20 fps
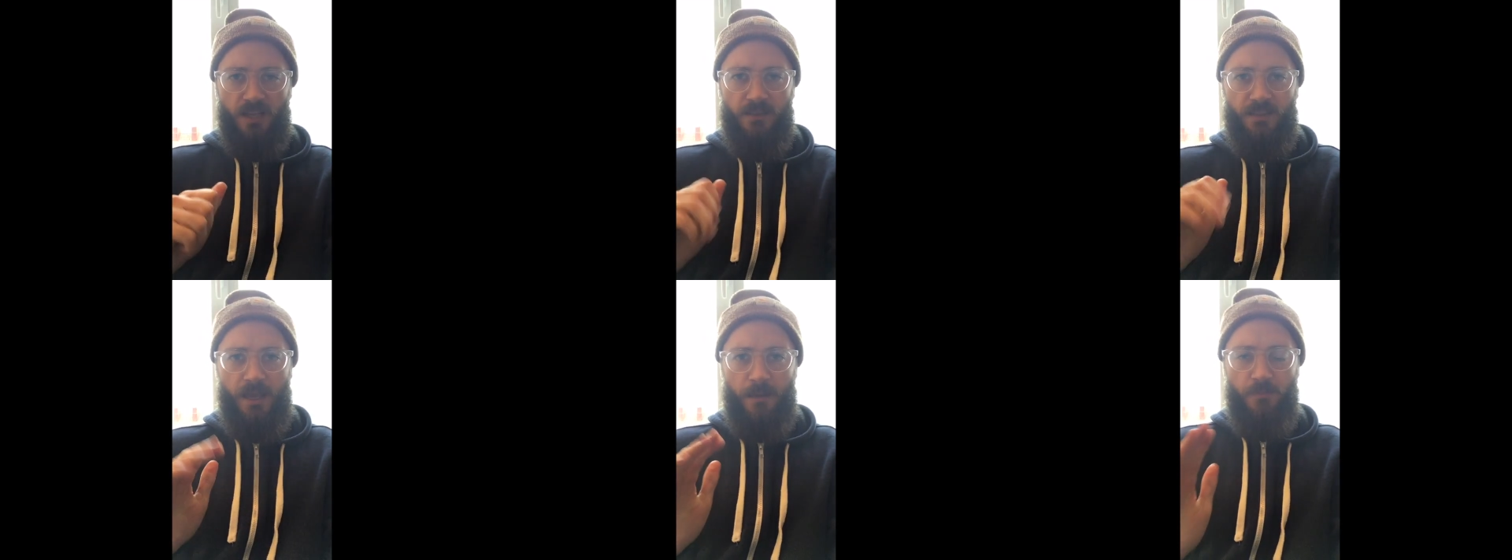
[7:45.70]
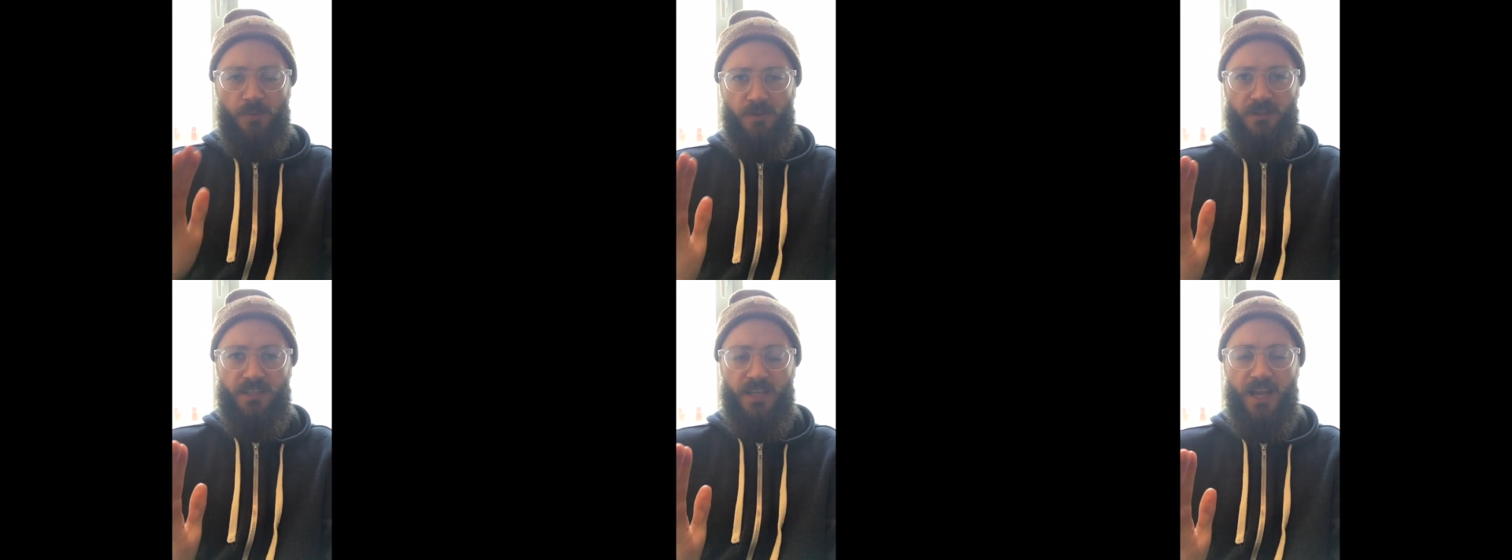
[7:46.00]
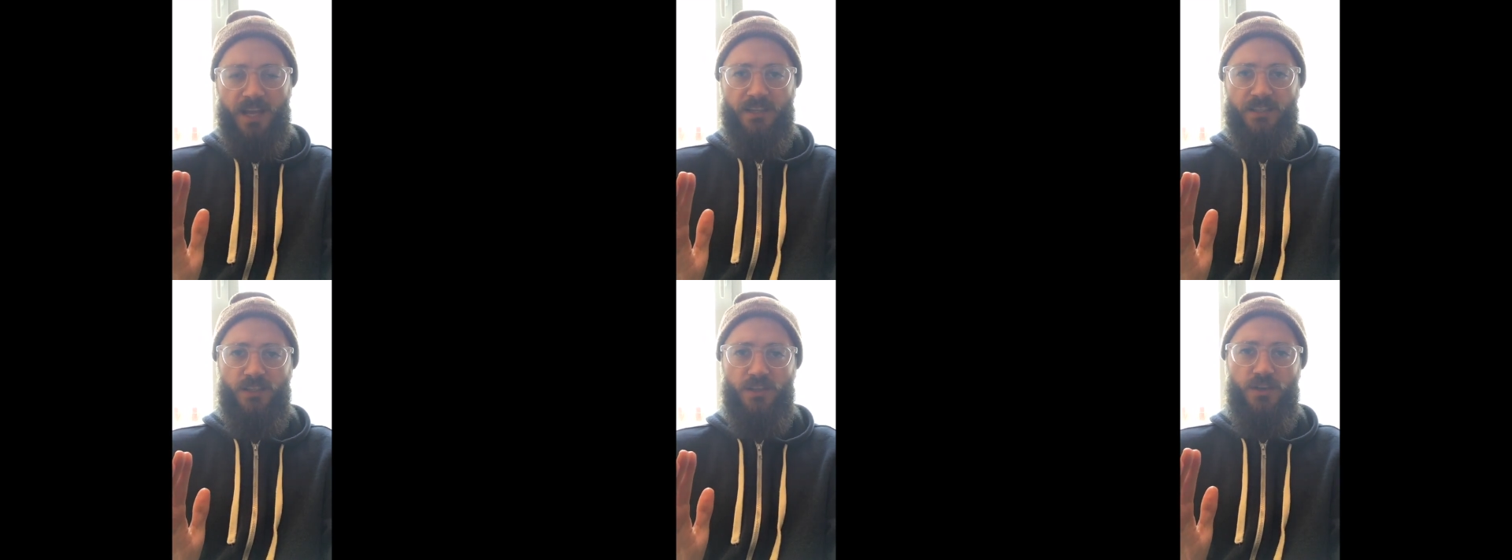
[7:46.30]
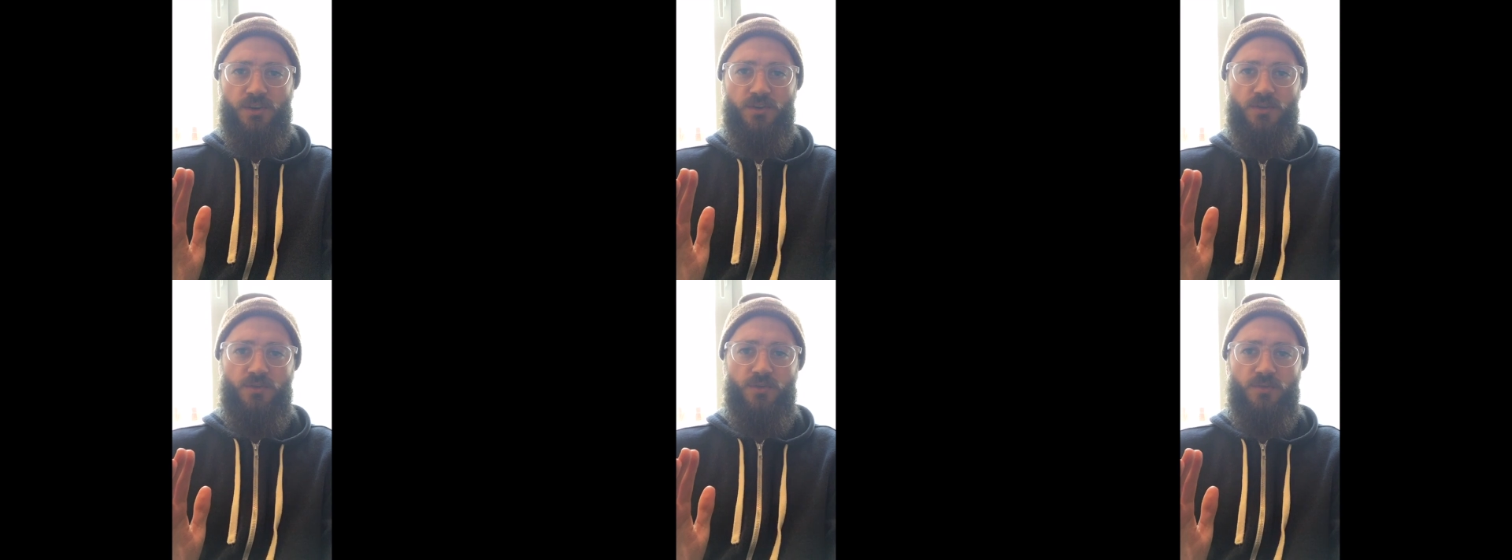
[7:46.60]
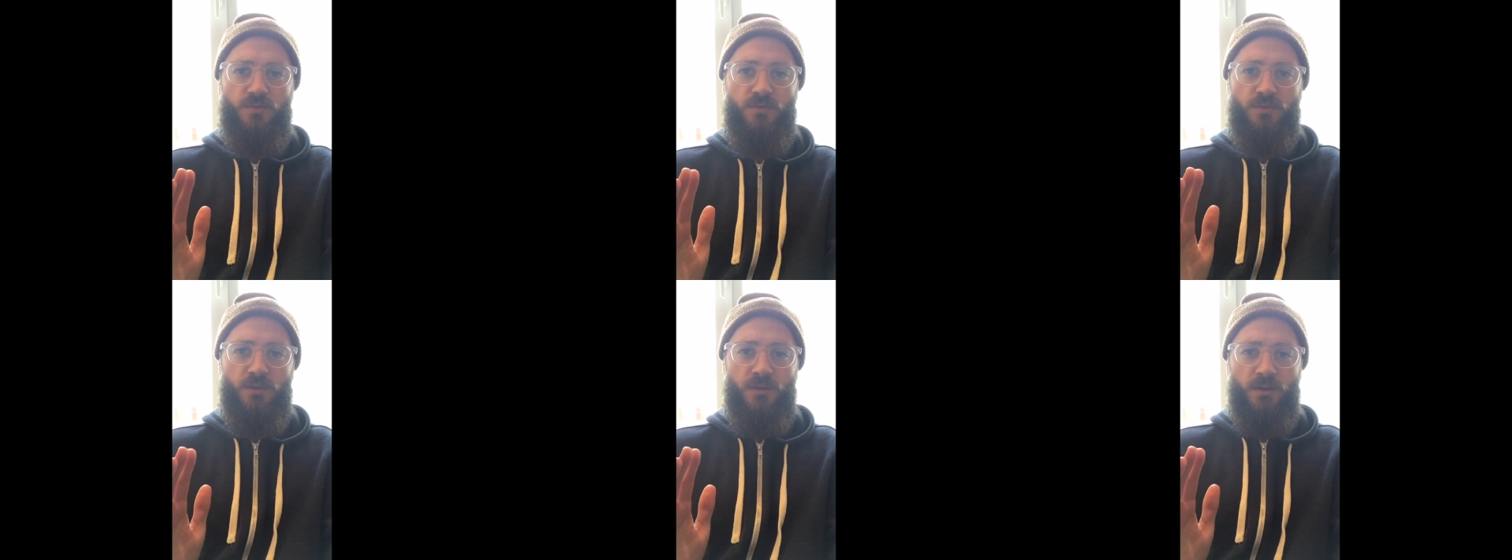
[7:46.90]
that protect
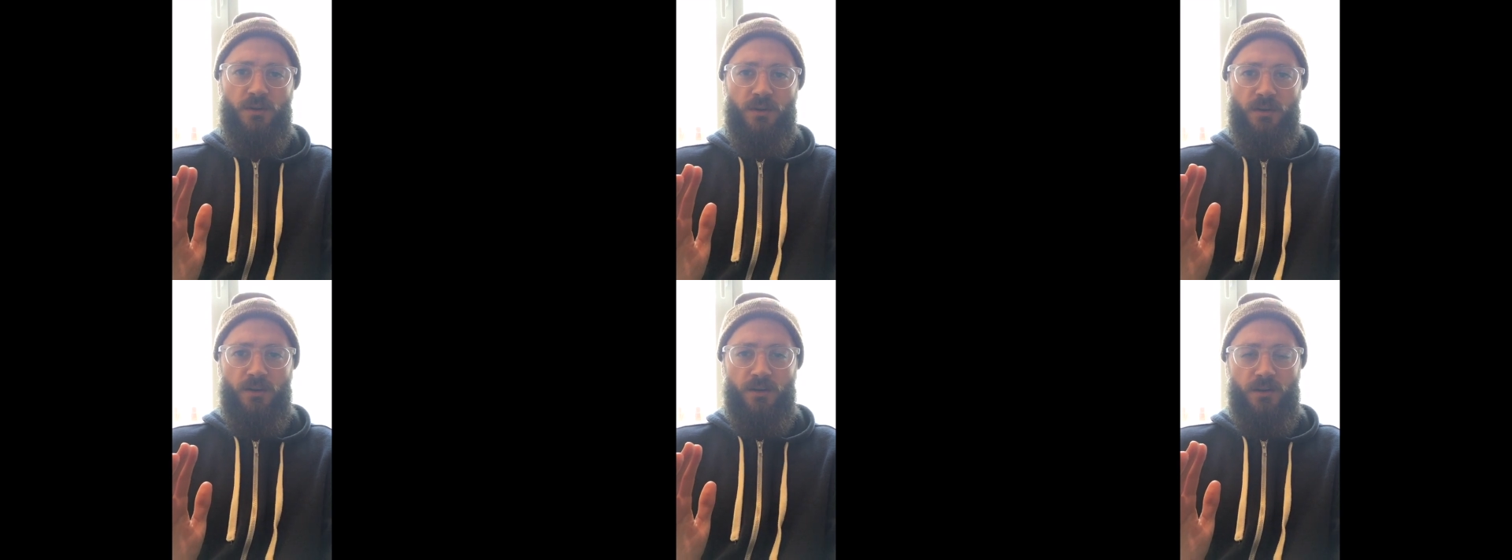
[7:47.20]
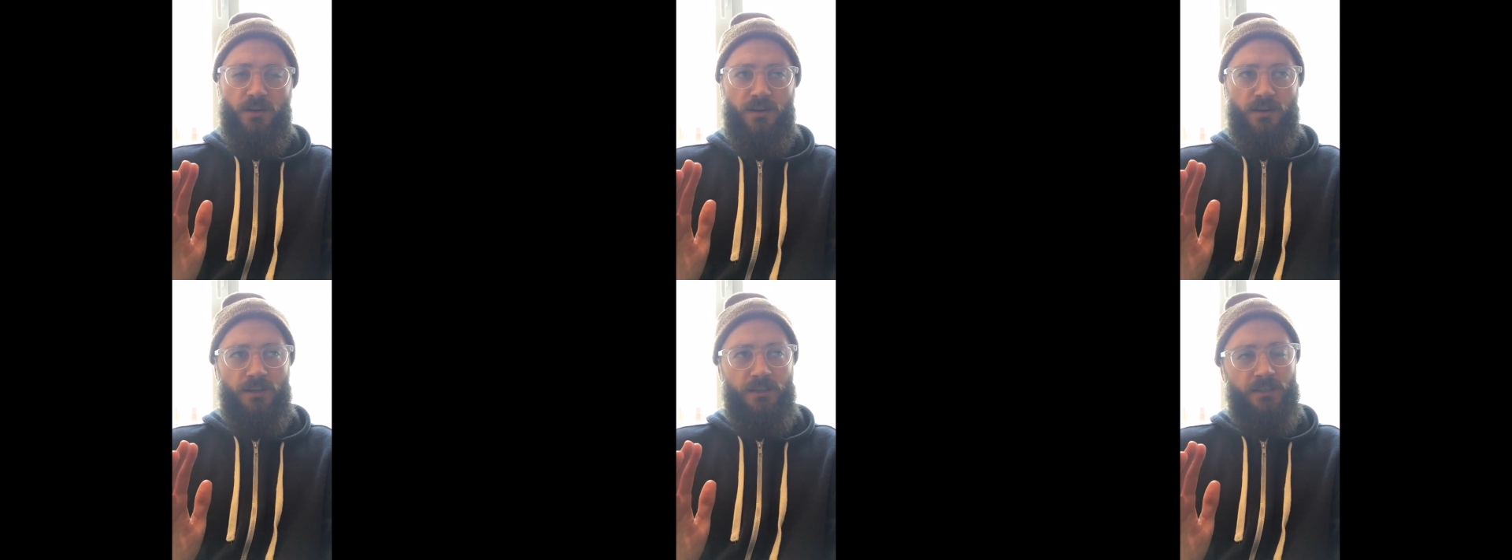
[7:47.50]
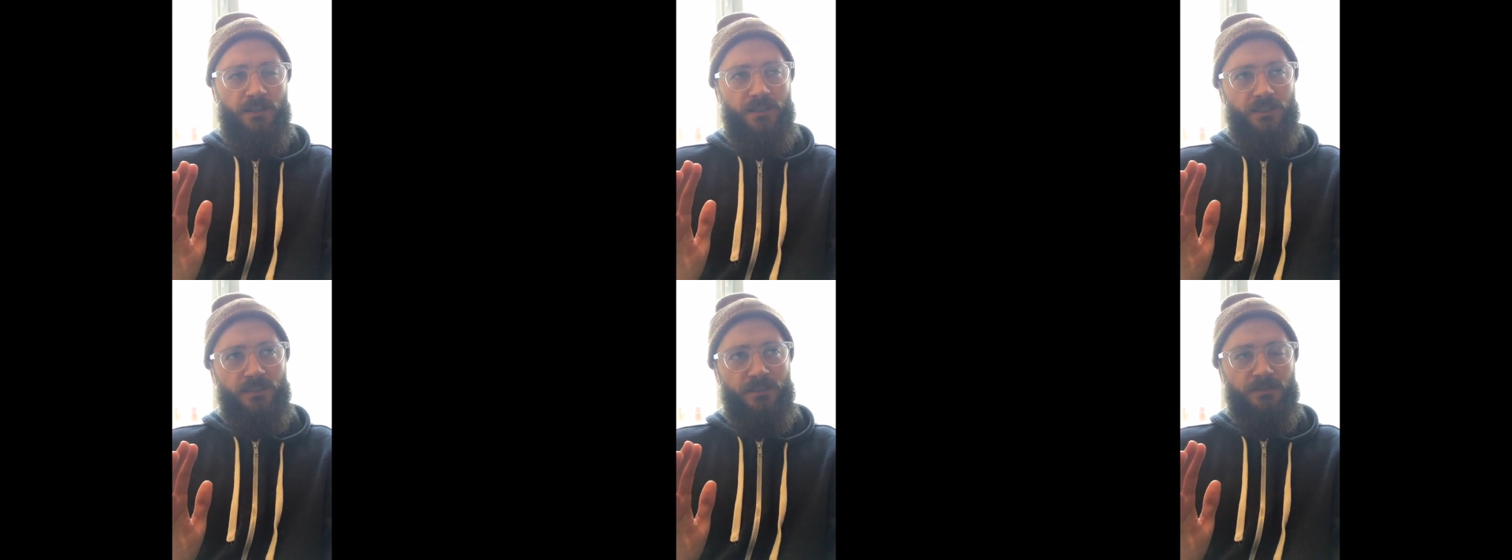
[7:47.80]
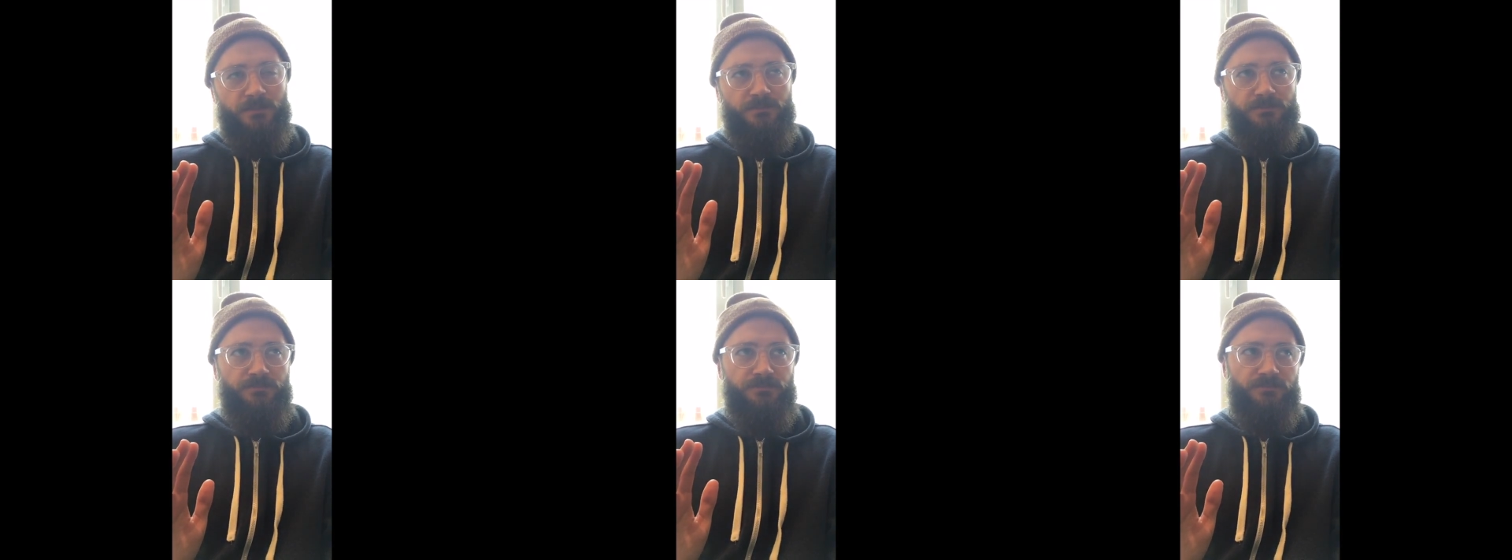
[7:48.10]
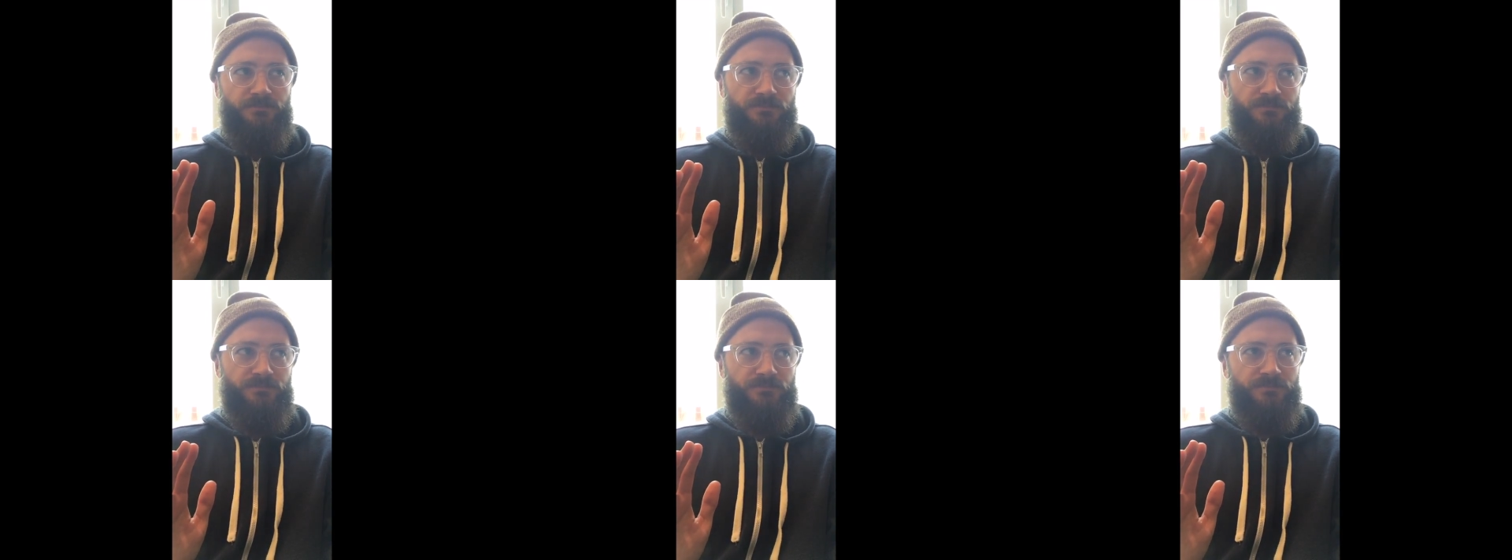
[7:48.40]
you
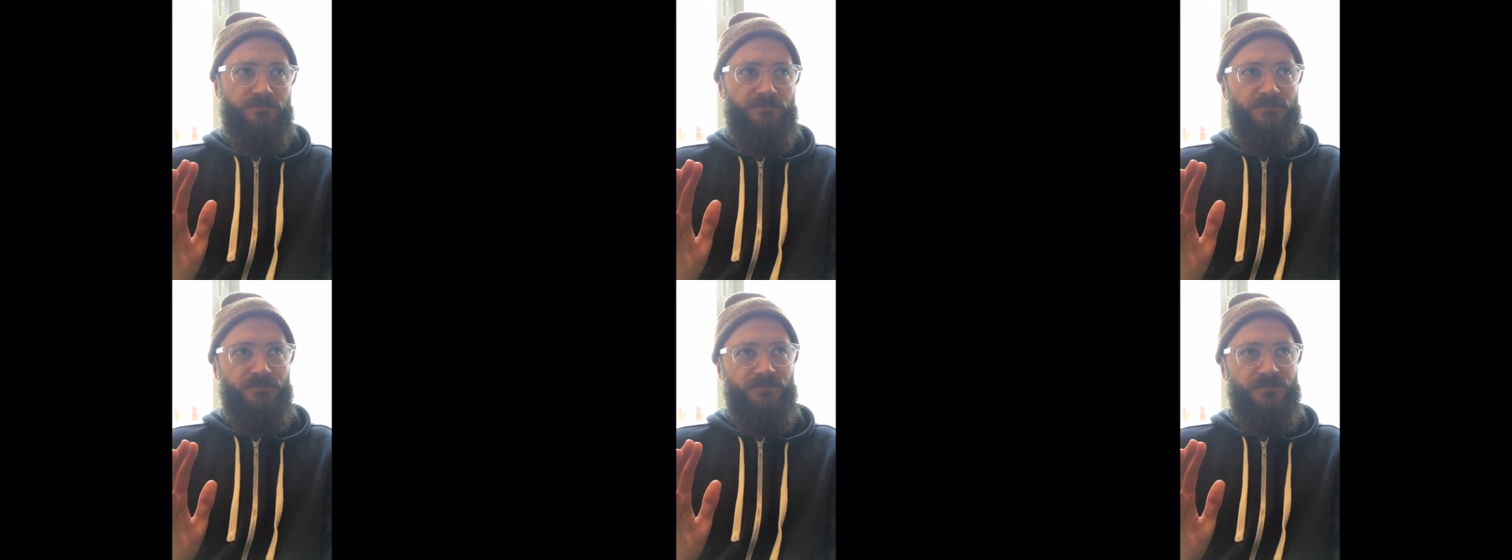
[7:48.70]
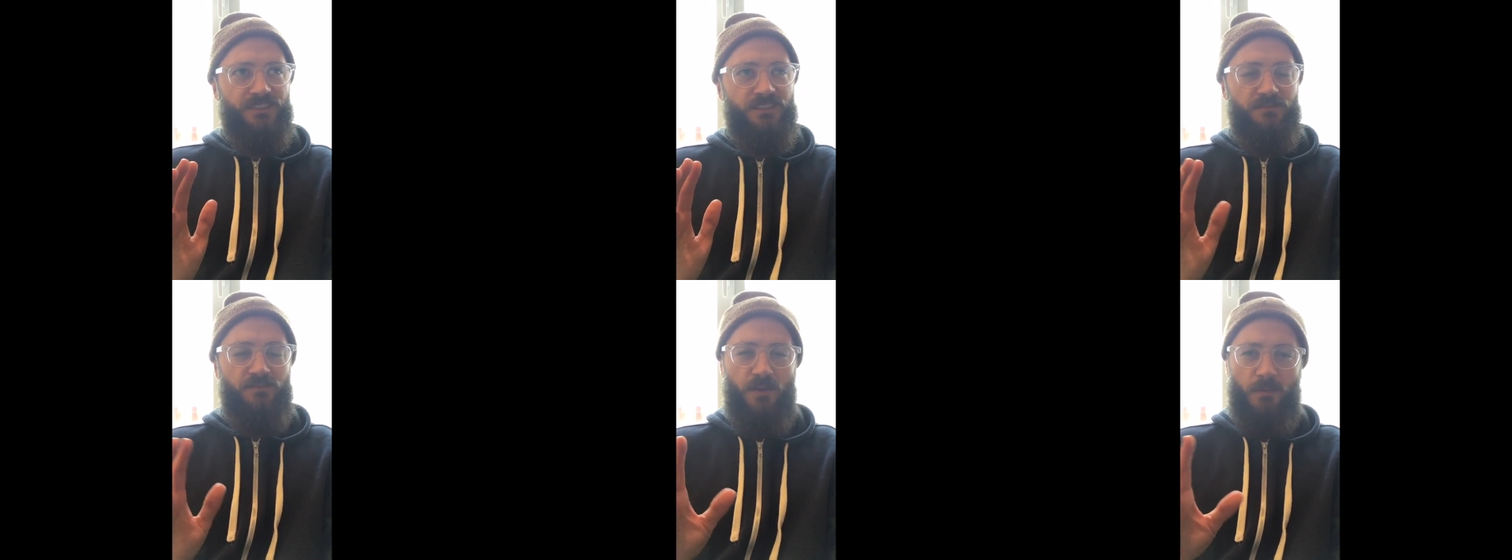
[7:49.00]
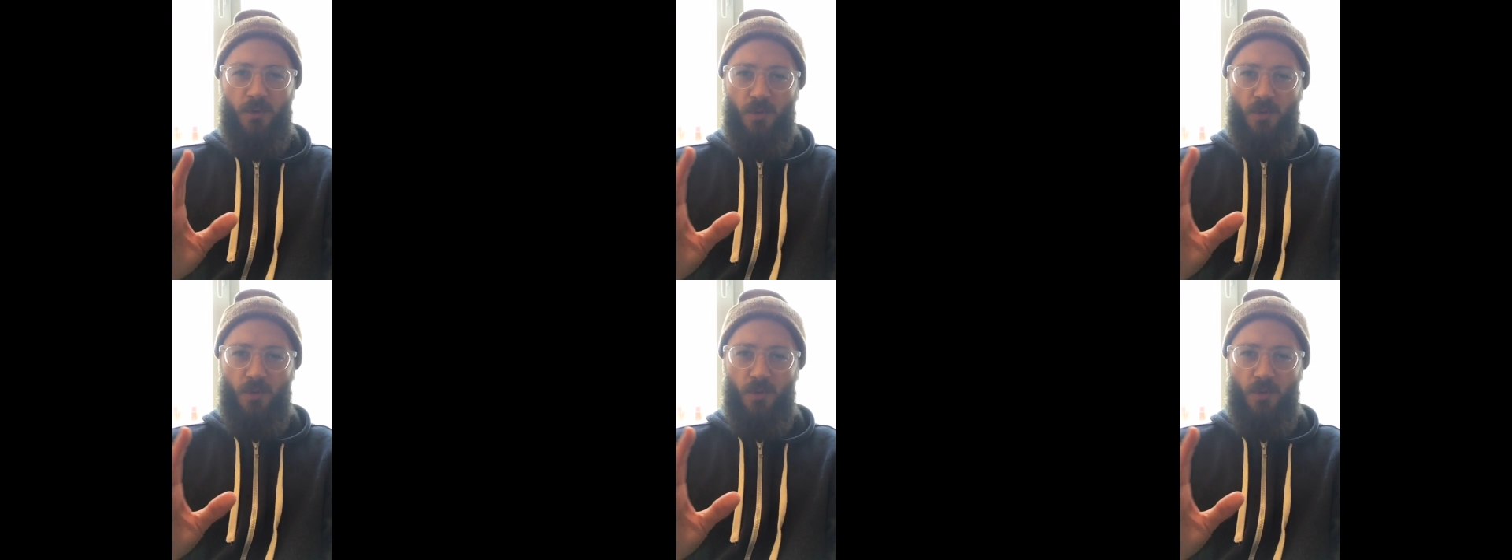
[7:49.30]
from